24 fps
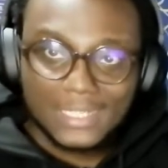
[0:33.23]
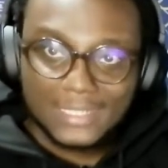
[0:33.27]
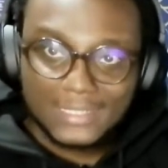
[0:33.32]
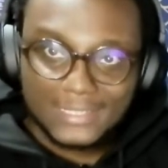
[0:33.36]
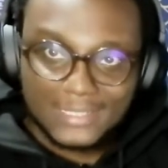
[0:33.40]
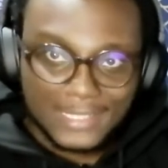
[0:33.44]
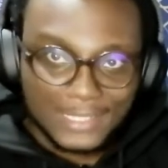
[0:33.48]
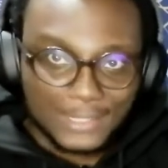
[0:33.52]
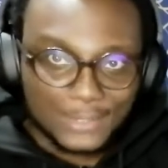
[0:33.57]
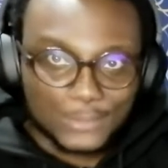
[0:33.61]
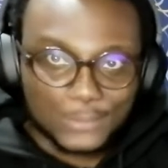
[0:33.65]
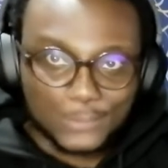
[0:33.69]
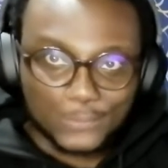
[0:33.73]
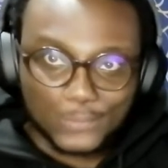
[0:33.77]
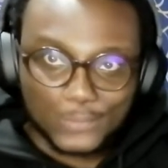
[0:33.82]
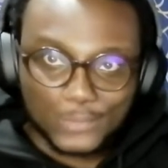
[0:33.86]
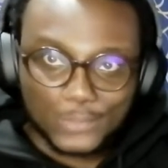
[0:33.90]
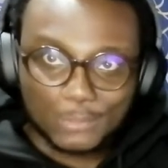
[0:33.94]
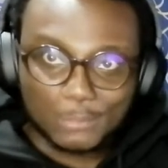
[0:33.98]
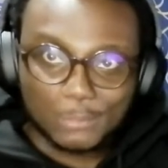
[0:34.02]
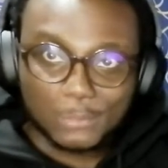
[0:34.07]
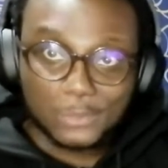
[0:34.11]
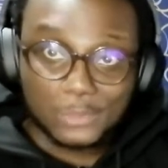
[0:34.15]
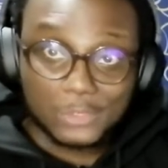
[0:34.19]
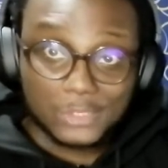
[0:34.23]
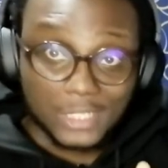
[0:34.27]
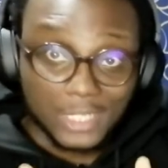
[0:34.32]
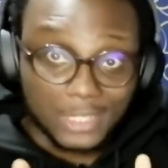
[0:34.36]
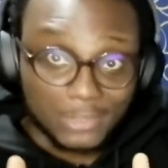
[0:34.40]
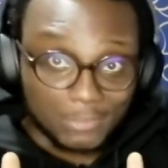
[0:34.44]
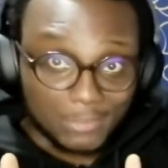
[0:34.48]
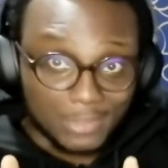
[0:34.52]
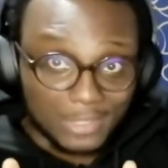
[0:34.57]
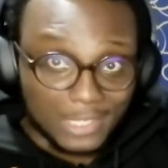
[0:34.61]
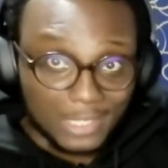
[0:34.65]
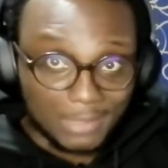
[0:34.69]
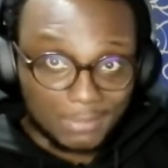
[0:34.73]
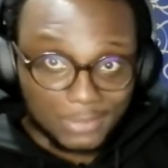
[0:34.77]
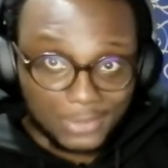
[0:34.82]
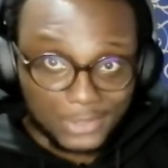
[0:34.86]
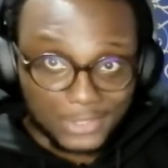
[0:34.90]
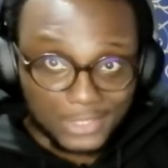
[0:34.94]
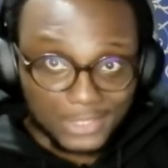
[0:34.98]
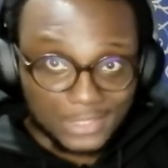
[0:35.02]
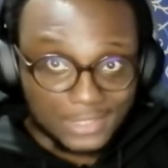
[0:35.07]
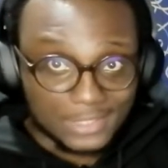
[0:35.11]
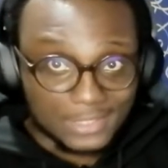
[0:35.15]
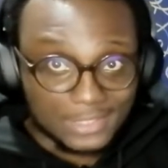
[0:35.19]
Thank you very much. I really
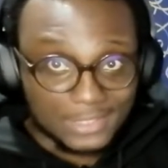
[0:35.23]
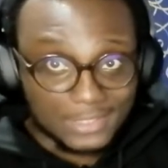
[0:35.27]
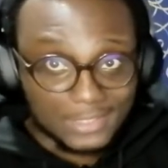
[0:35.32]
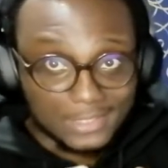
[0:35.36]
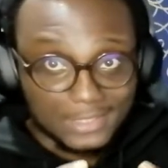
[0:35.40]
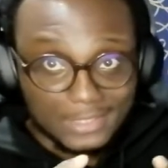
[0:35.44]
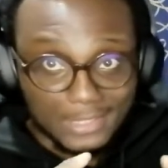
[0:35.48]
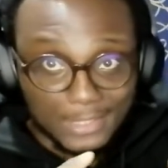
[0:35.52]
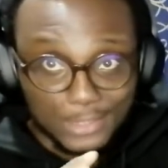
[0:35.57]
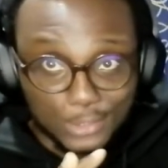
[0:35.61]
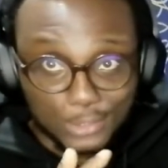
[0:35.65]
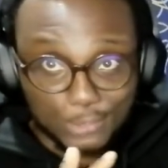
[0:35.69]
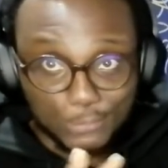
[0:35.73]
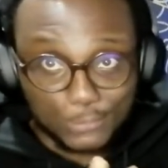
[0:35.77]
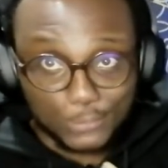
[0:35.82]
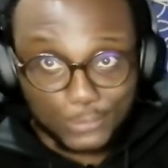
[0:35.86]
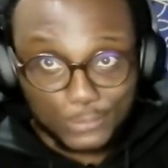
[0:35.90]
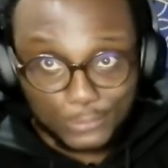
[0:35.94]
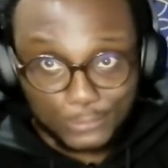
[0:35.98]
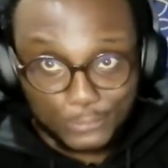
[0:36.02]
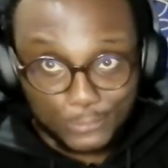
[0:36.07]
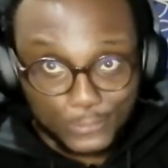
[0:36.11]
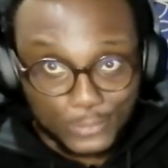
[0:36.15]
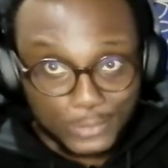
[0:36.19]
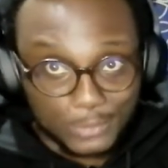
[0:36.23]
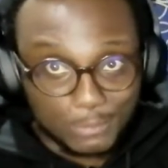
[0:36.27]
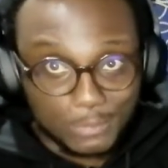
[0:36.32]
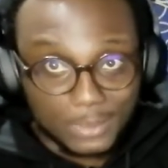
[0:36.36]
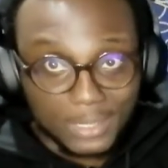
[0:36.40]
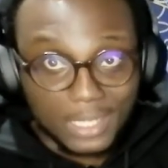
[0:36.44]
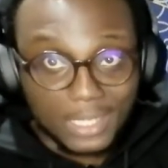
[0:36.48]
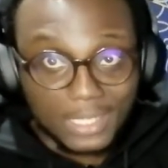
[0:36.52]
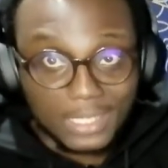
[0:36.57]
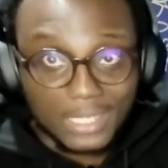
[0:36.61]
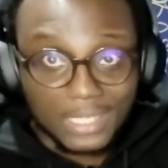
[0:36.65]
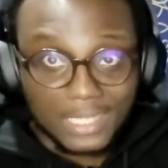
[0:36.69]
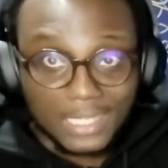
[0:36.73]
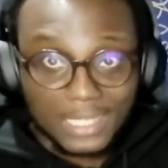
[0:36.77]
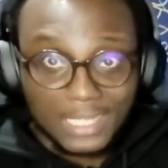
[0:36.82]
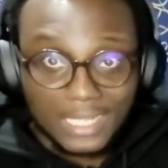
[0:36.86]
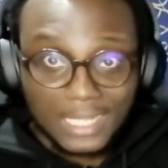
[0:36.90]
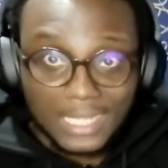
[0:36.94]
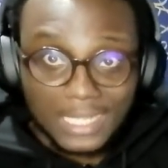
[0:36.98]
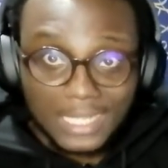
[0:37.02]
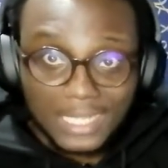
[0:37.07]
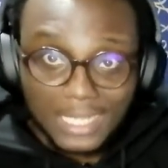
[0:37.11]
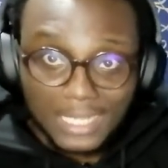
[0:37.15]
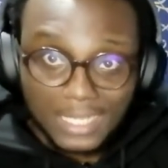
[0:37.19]
appreciate it. Thank you for your feedback
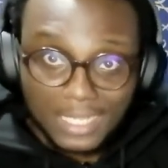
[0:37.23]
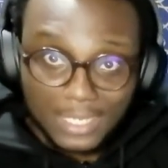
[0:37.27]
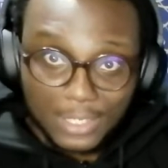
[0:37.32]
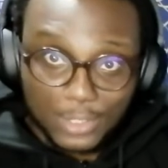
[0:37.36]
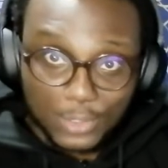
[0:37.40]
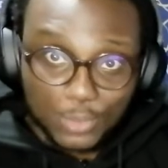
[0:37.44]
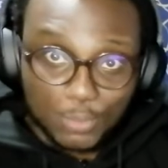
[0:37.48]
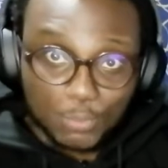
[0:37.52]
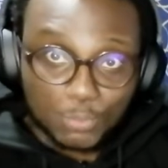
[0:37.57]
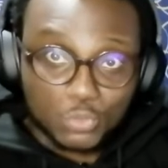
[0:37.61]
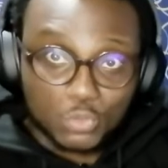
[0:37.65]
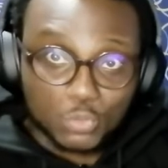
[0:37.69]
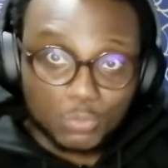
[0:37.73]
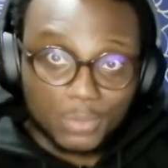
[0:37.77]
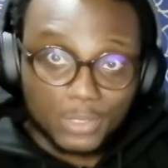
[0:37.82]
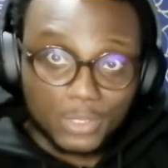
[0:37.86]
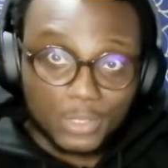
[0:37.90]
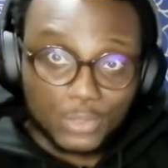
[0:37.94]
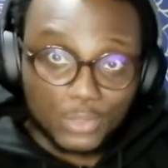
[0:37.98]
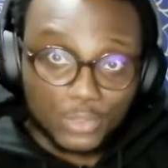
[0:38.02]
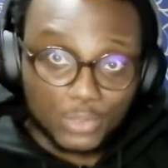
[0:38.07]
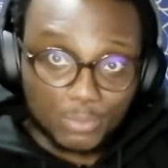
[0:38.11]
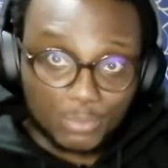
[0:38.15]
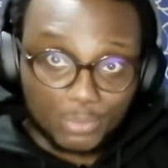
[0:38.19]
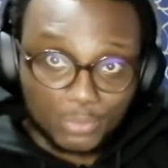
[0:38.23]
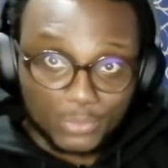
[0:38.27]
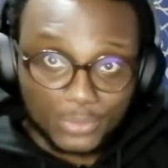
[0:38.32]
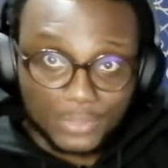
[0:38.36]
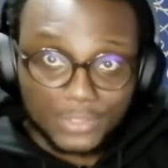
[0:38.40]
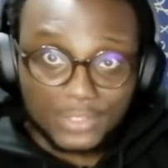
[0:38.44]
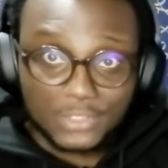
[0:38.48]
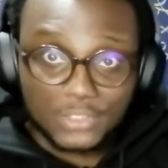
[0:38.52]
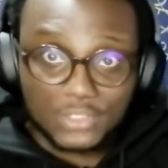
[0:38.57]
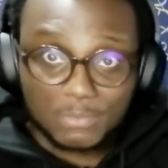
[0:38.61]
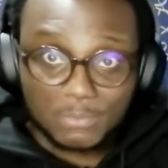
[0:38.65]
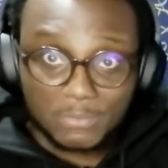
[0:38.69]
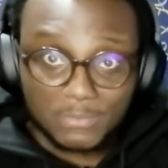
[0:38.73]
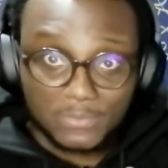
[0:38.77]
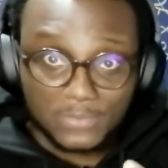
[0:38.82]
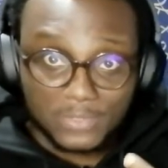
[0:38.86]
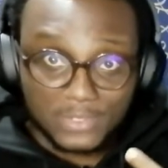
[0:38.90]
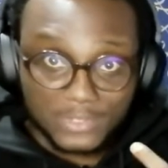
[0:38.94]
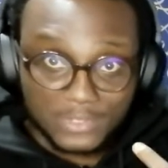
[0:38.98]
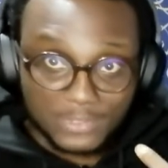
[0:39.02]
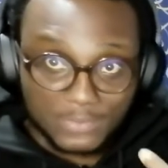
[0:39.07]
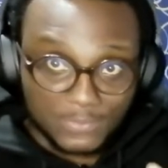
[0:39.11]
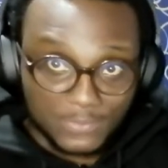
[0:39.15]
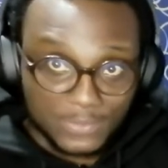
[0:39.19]
and I hope to be incorporating some of
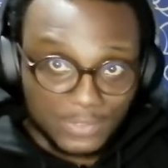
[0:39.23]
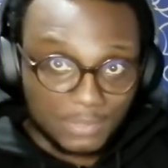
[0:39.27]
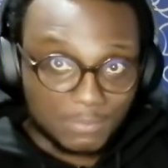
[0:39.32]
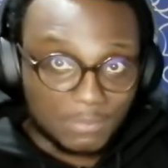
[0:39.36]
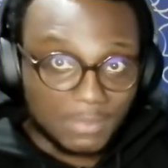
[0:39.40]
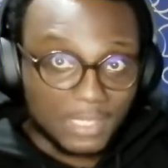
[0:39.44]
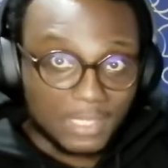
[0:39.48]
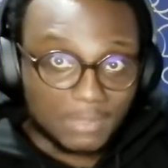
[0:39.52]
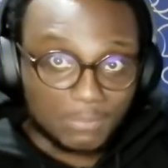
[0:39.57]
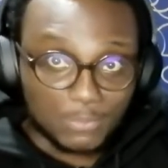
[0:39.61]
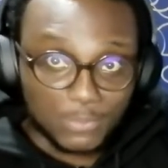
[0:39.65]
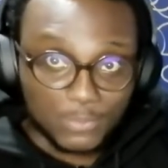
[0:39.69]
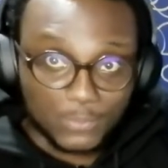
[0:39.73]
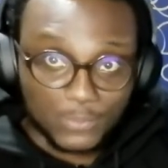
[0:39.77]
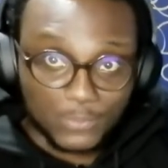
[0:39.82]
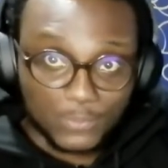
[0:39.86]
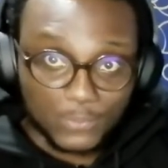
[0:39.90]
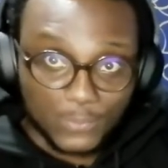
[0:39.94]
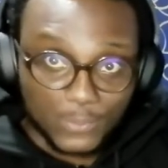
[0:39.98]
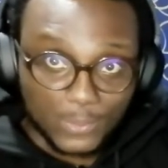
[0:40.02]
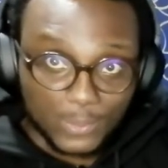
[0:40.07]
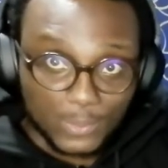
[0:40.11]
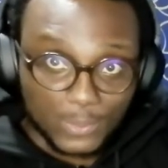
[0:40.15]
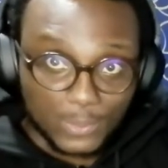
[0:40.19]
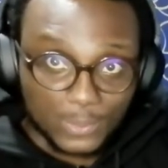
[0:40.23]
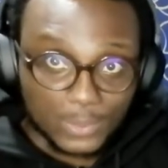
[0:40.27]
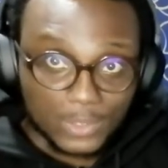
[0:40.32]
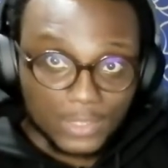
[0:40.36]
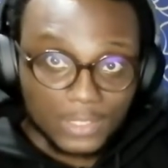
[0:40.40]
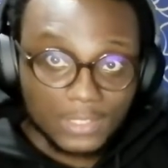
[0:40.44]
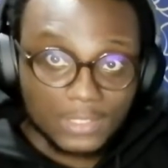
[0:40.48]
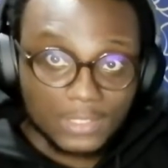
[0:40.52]
this feedback moving forward.